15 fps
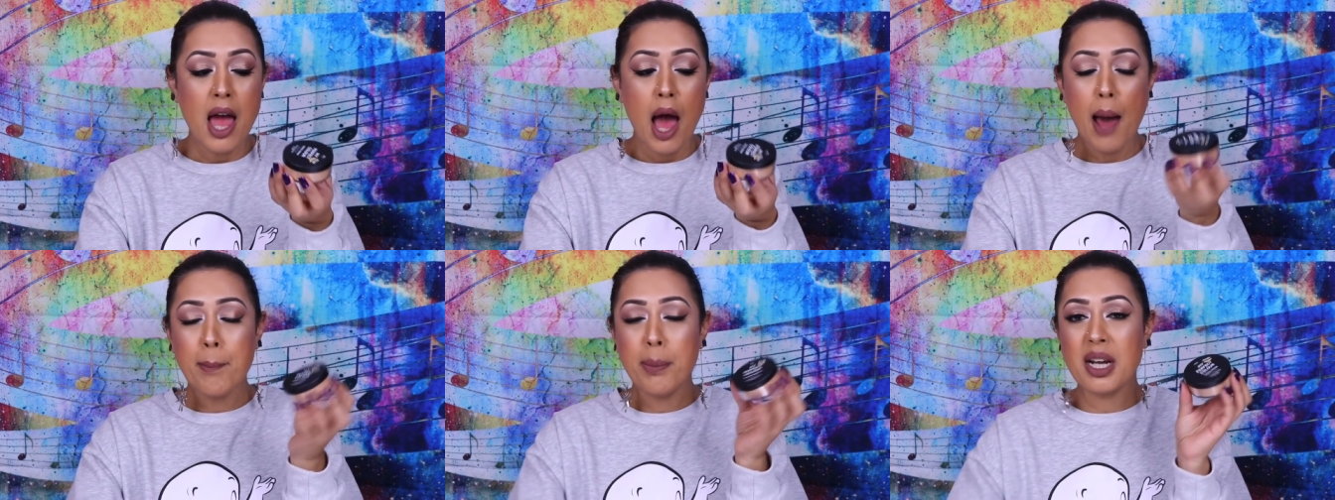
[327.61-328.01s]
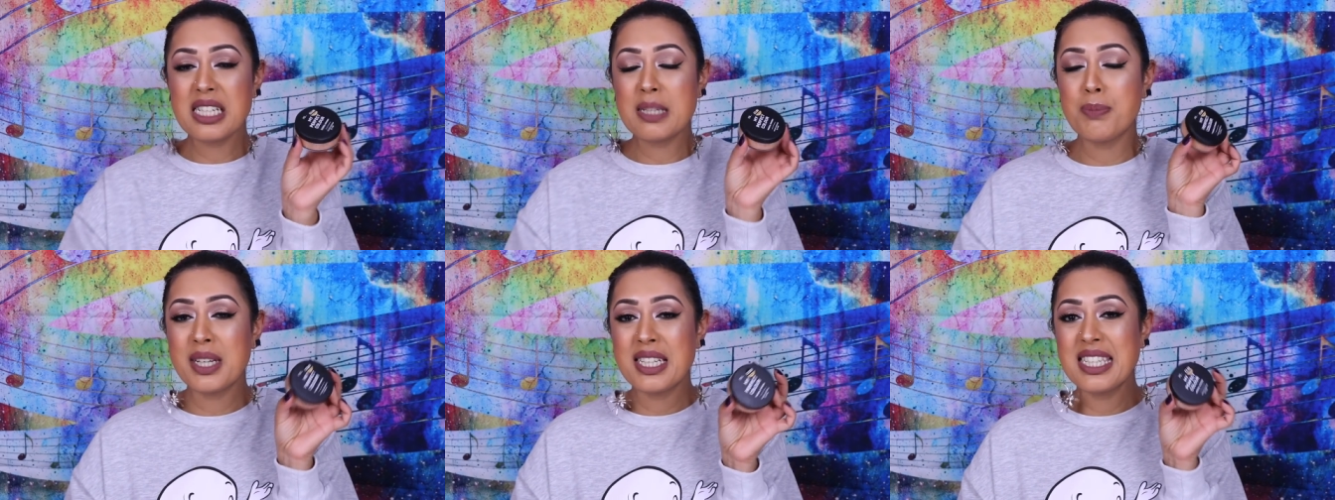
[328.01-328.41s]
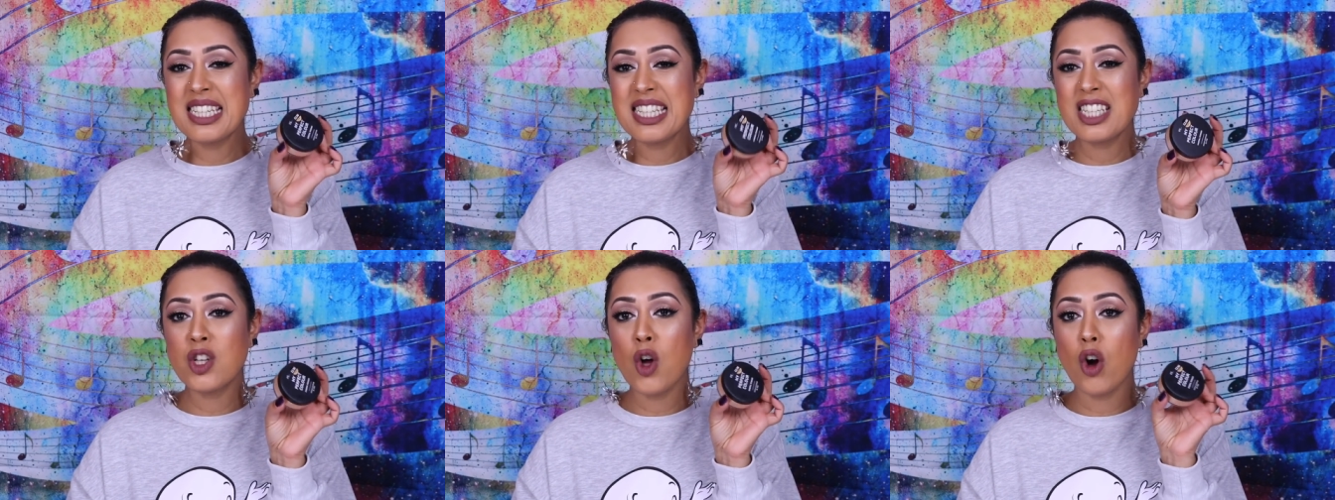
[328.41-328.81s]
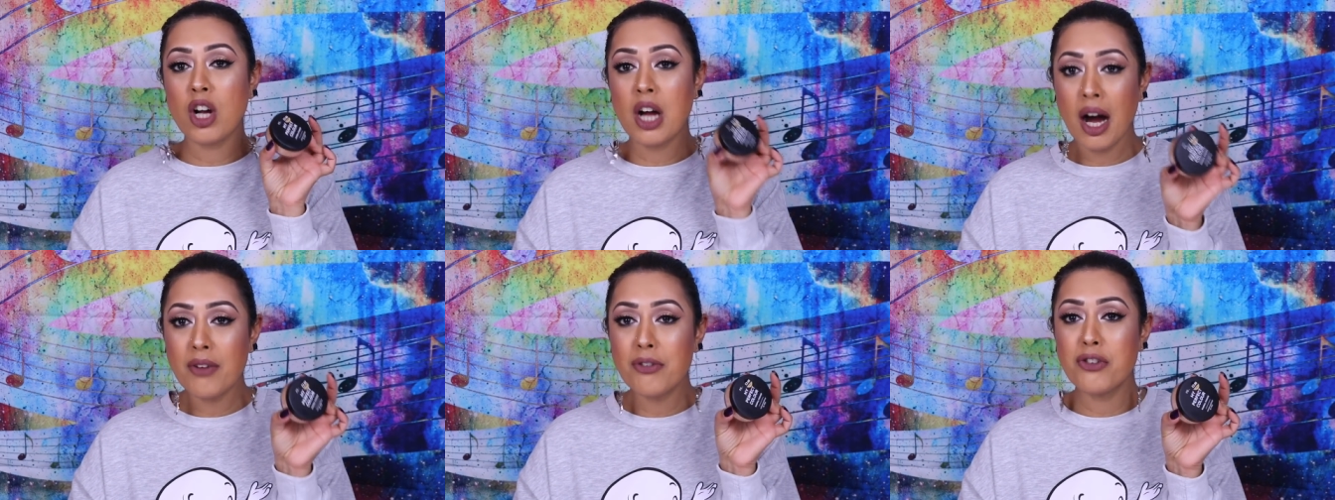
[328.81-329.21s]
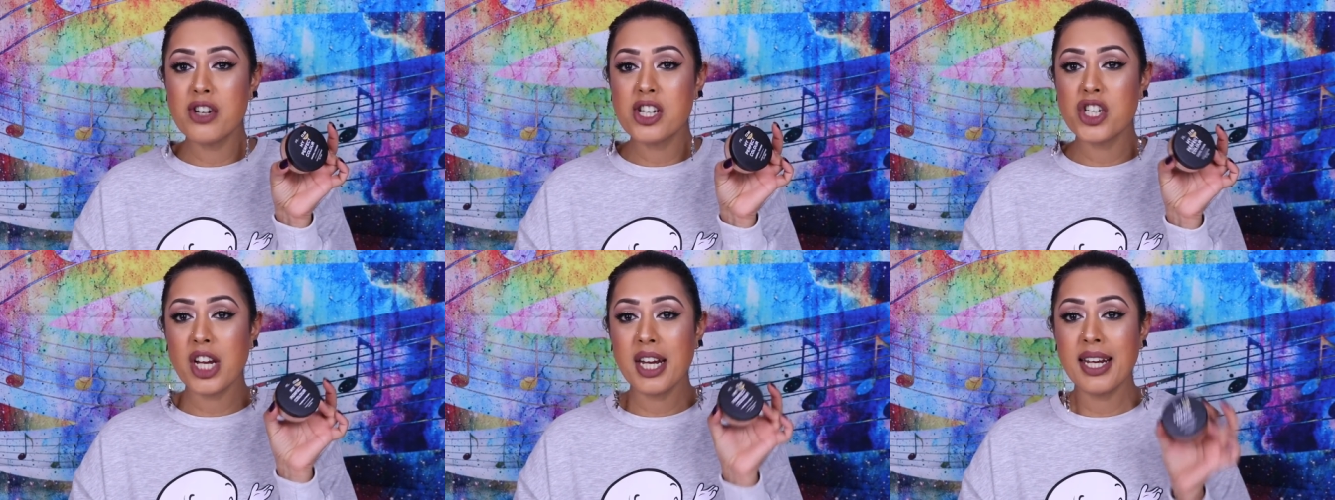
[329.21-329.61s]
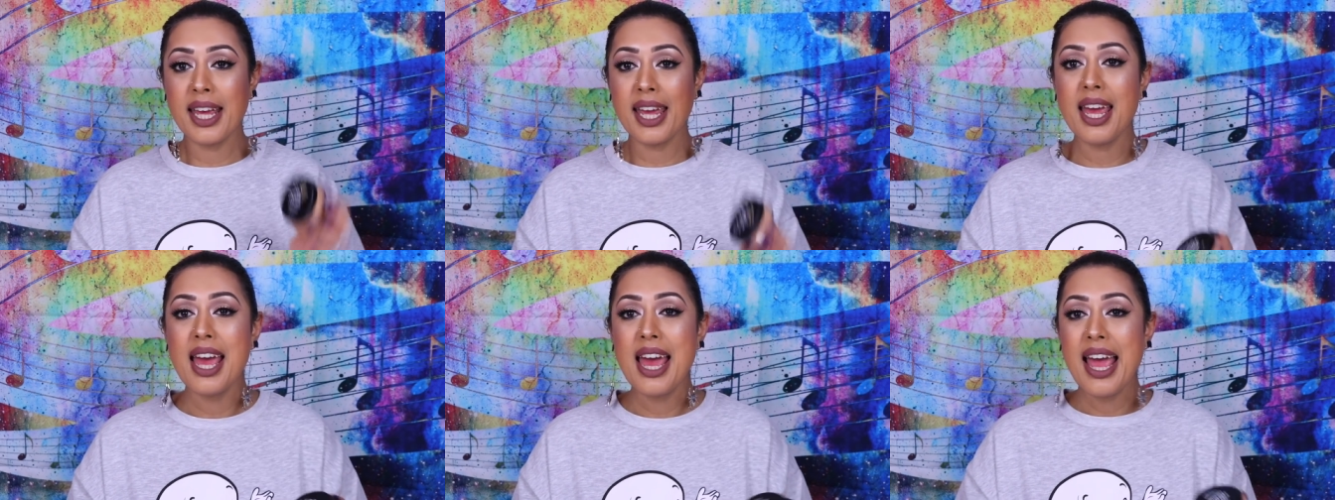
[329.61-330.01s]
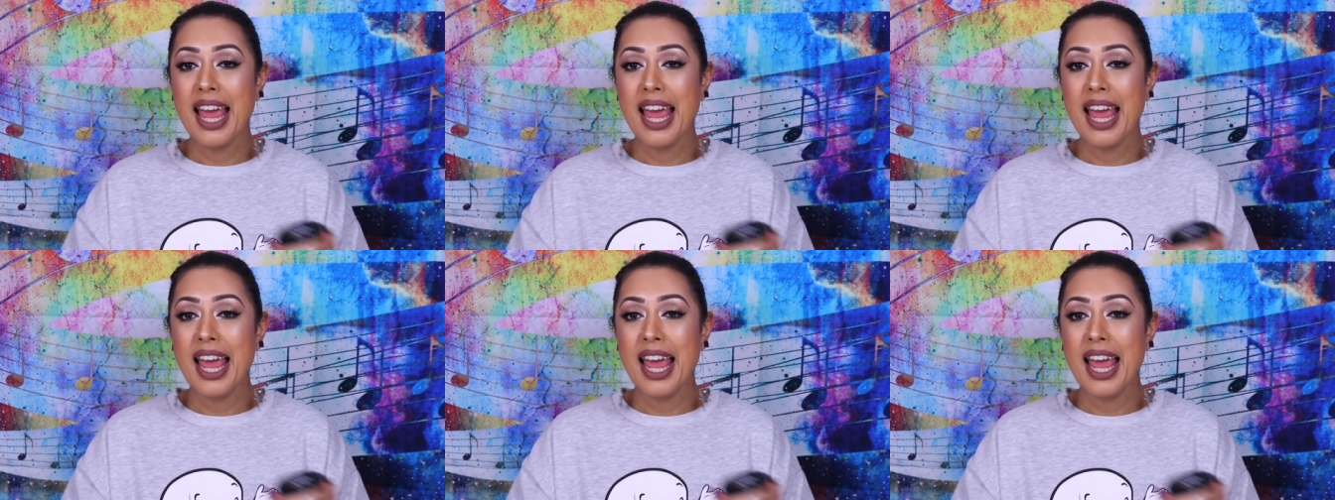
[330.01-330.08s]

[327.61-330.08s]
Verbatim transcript: And plus because this has got coverage in it,